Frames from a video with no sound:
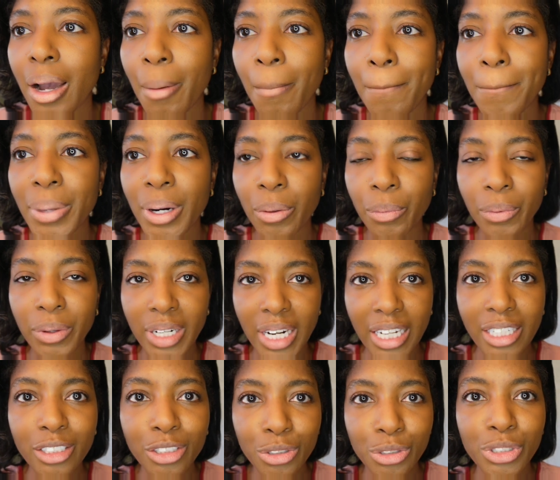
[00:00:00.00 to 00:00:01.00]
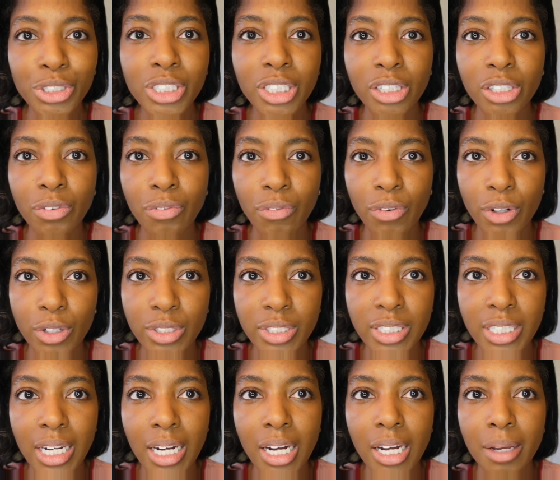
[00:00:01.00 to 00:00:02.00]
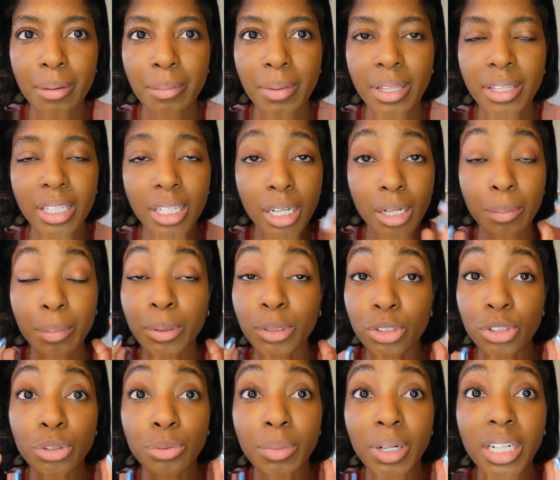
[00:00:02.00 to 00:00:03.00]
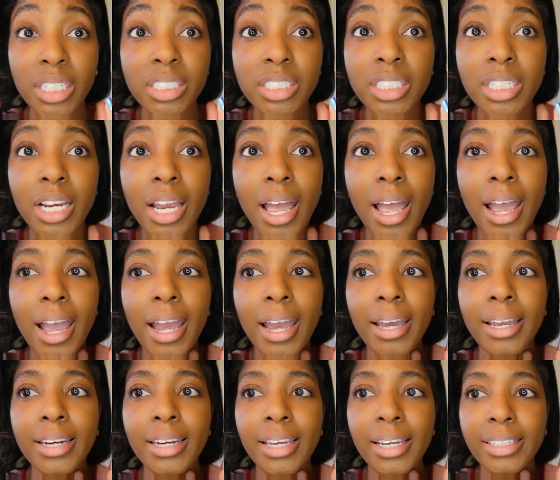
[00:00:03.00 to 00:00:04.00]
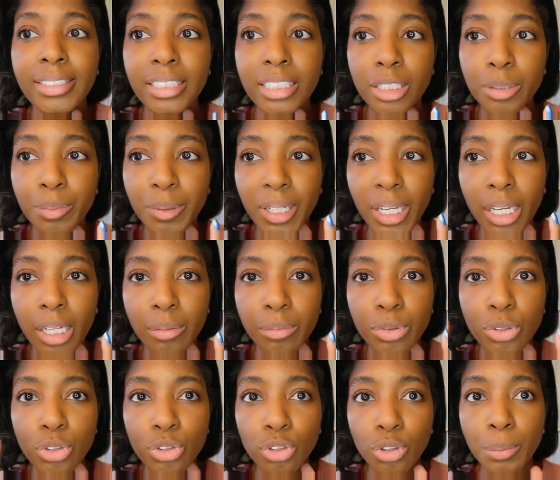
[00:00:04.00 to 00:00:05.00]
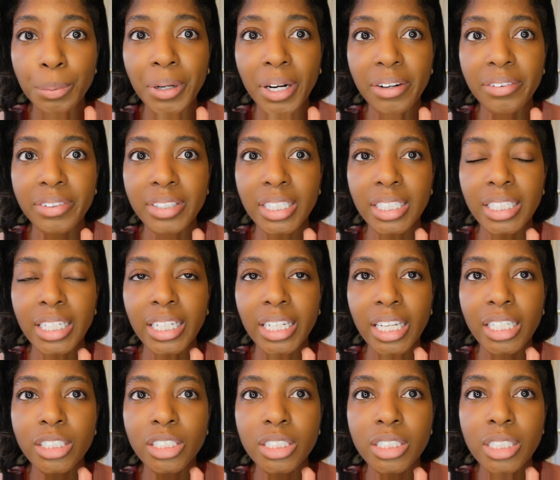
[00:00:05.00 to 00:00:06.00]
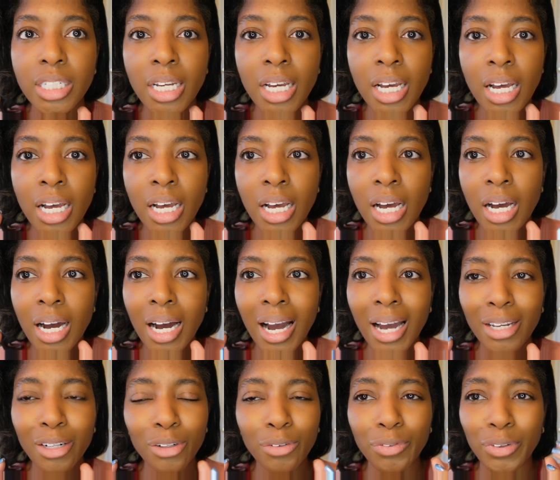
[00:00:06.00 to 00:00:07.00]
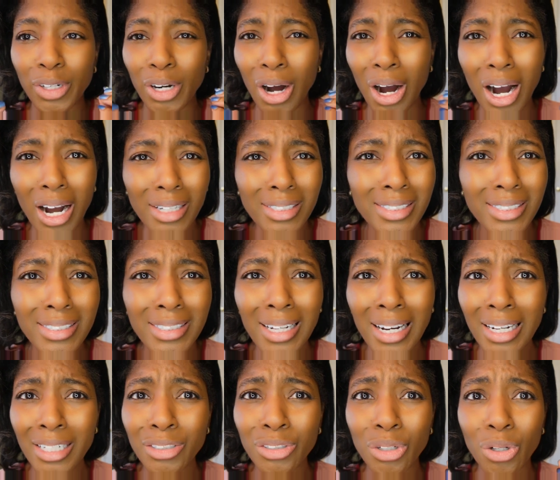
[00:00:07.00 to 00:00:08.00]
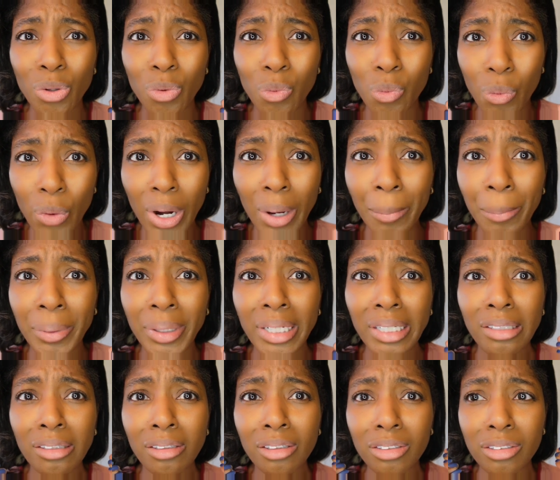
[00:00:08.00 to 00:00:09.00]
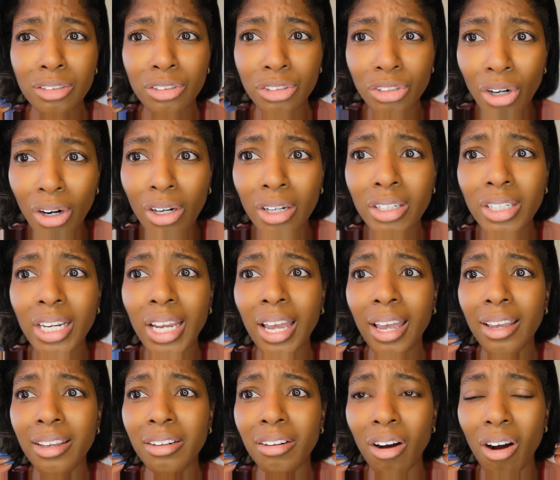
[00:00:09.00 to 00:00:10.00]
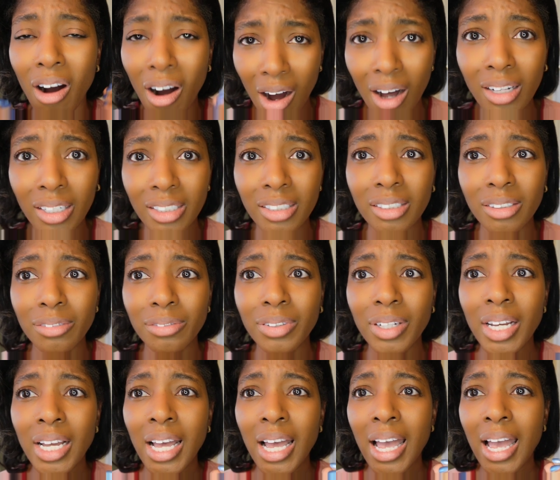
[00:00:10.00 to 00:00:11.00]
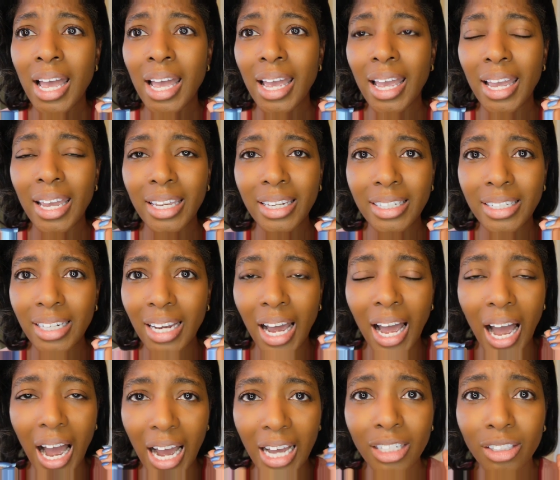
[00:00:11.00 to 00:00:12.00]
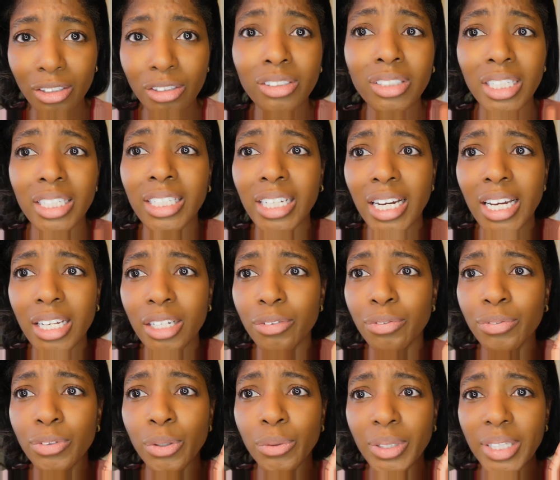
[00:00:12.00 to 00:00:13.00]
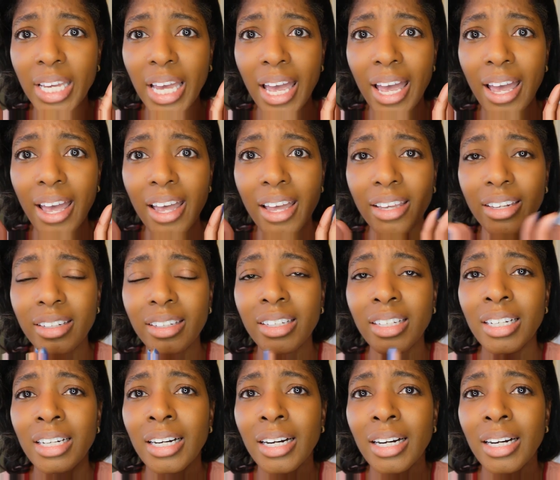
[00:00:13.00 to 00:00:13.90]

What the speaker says: But when I used it the first time, I think I put too much and it just became super evident. Like it just, I don't know if it oxidized or what, but it looked dark and olive and I looked like I had a floating head.